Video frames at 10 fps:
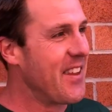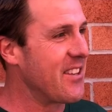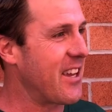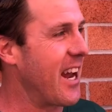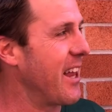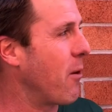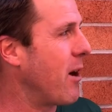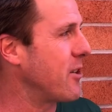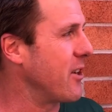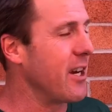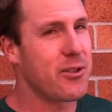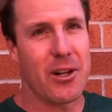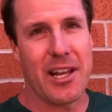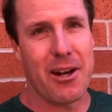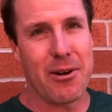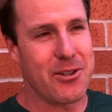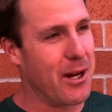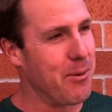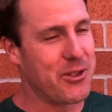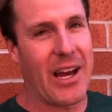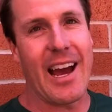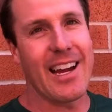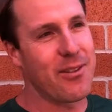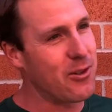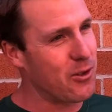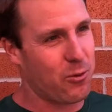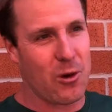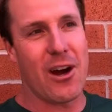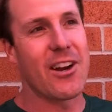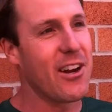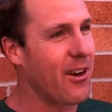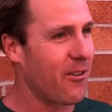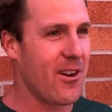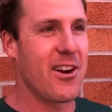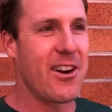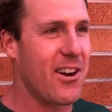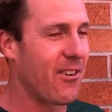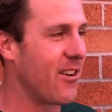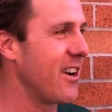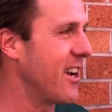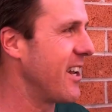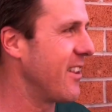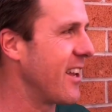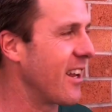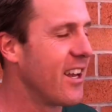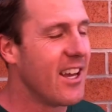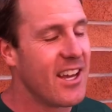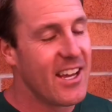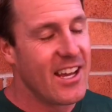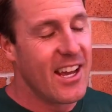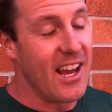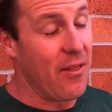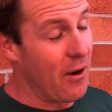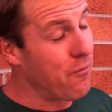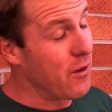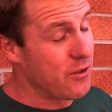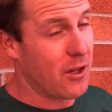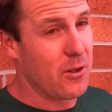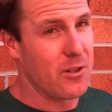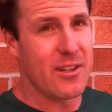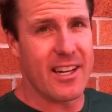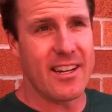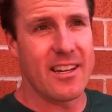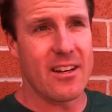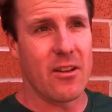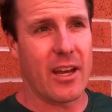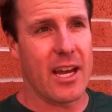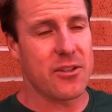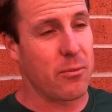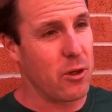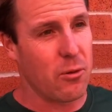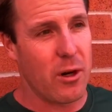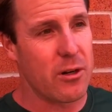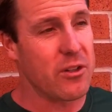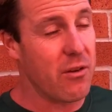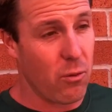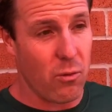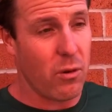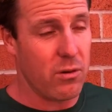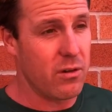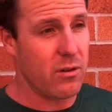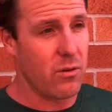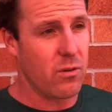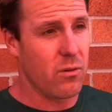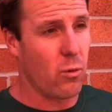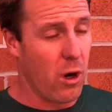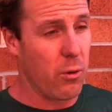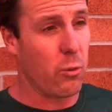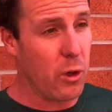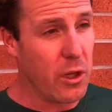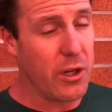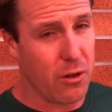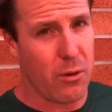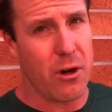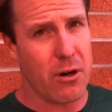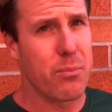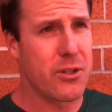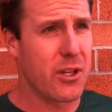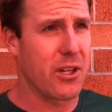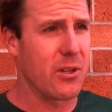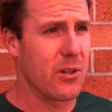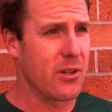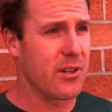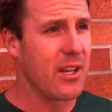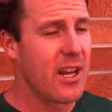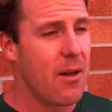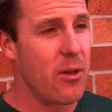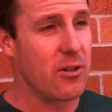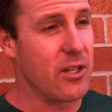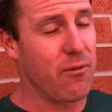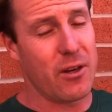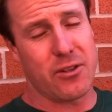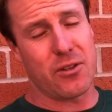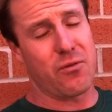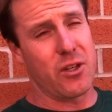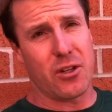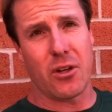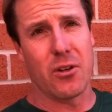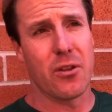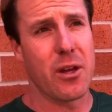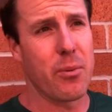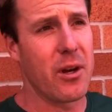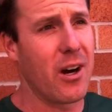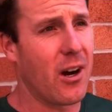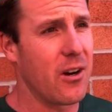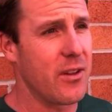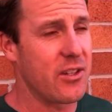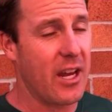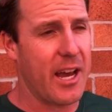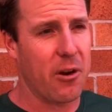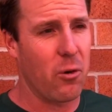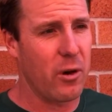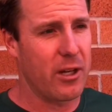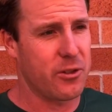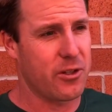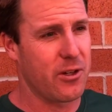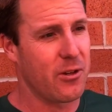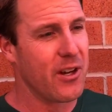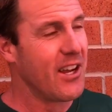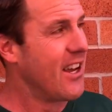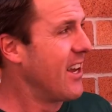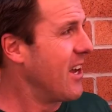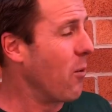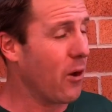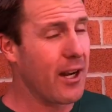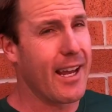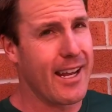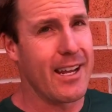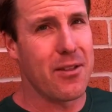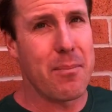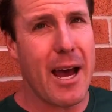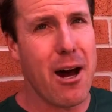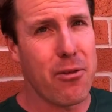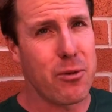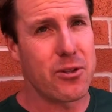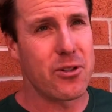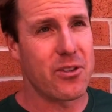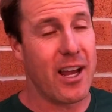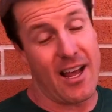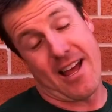it's kind of like watching us in a lot of ways. Double tight, and they're just running it. And they're physical. And, you know, they got some good runners. They have one really good runner in particular. Their defense is physical, and they play hard, and they tackle well. So we're going to get hit in the mouth, which is,